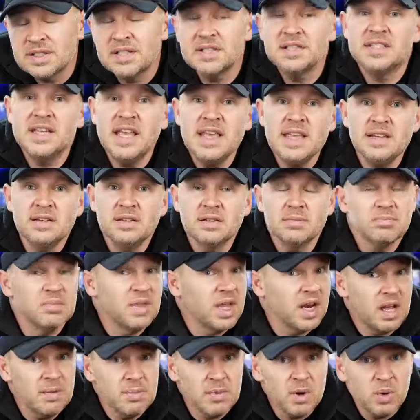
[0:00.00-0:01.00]
to date,
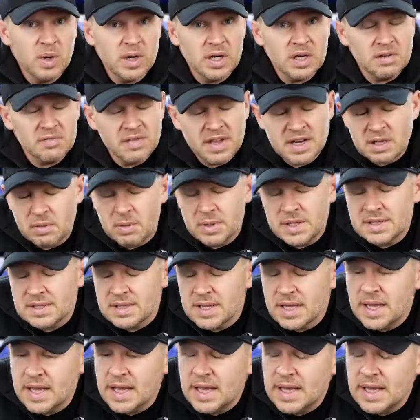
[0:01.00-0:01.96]
that I'm aware of anyways.